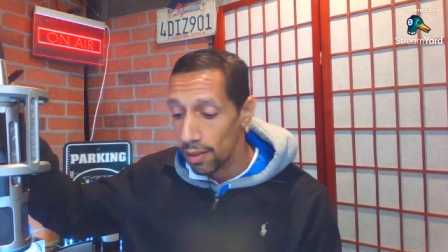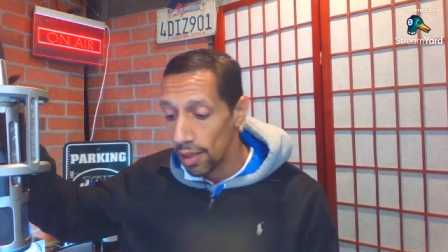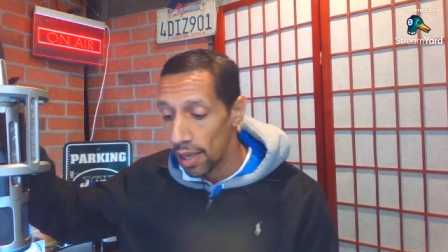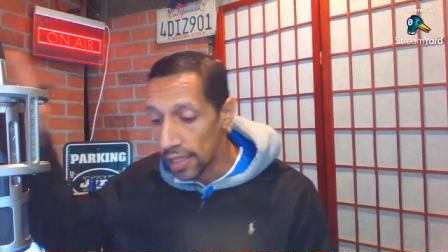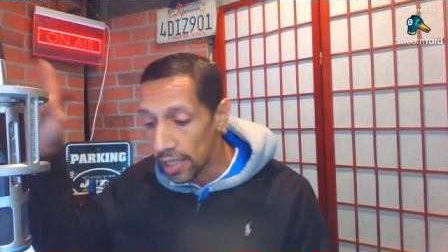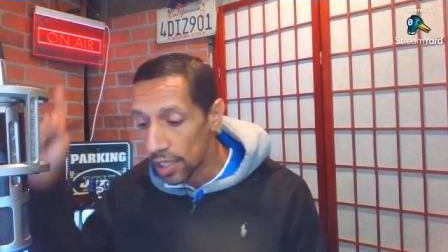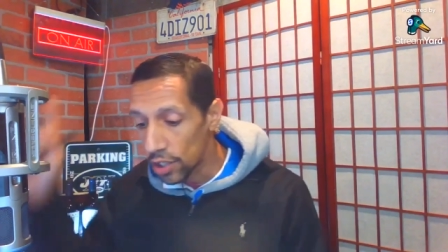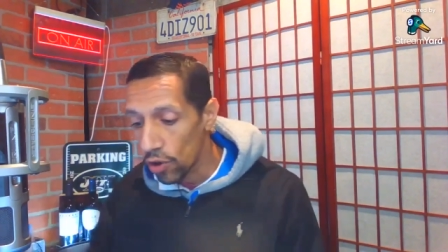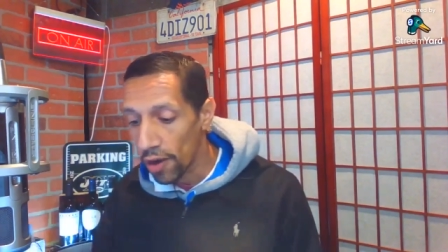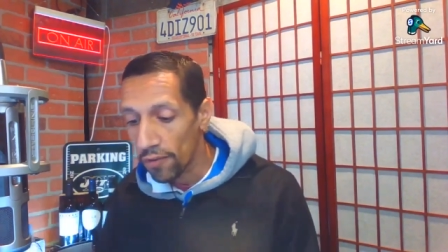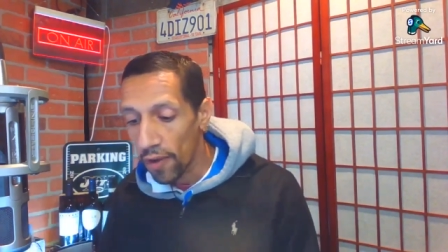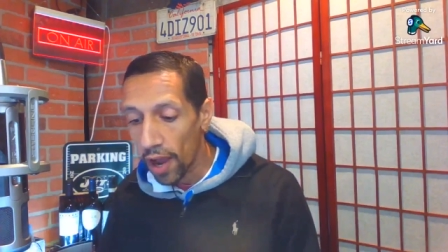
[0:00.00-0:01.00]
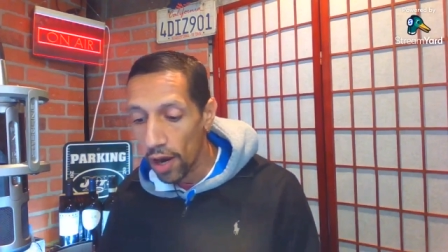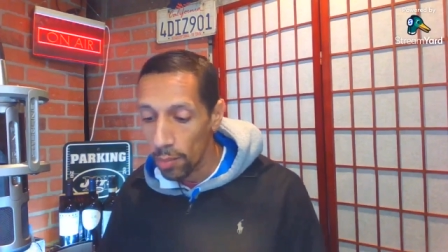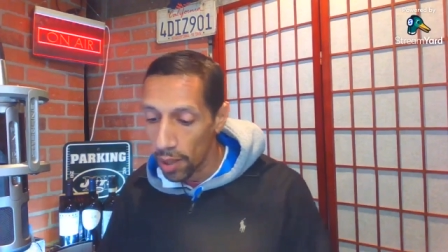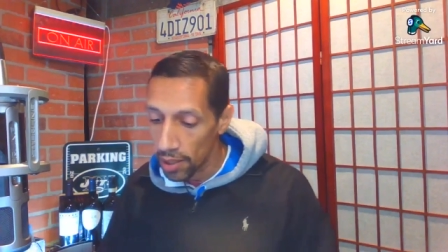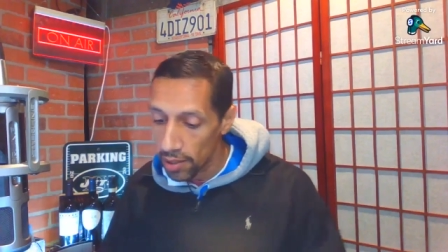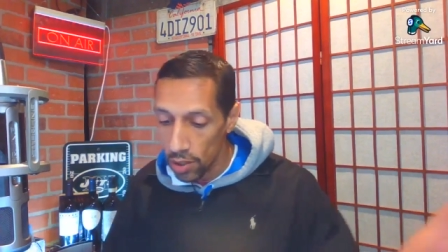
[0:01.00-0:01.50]
and then they try to fire her.
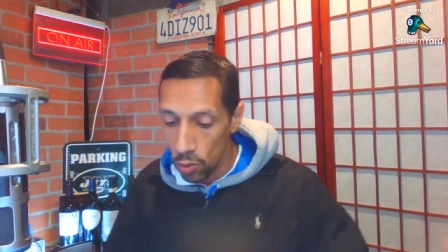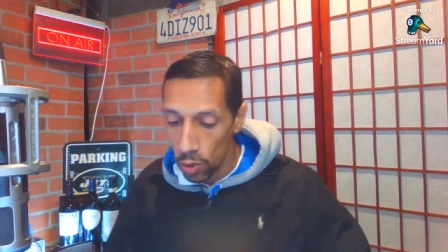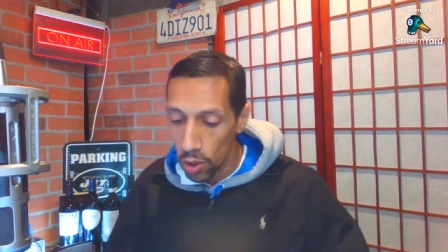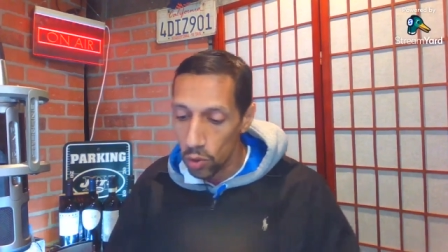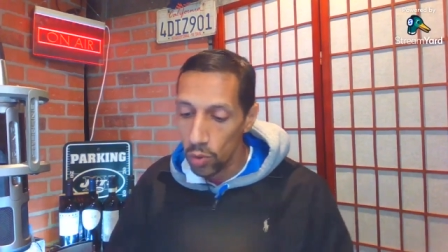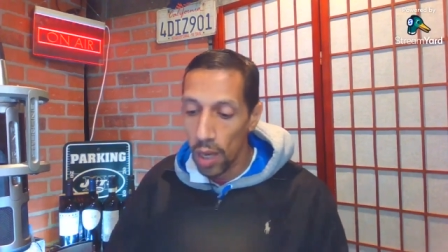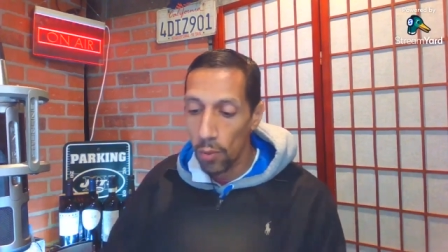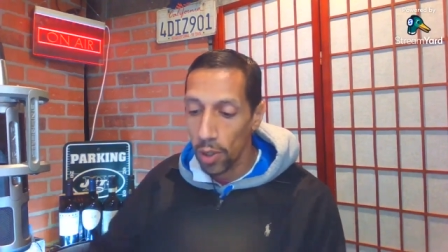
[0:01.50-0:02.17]
But I said, you want to do that?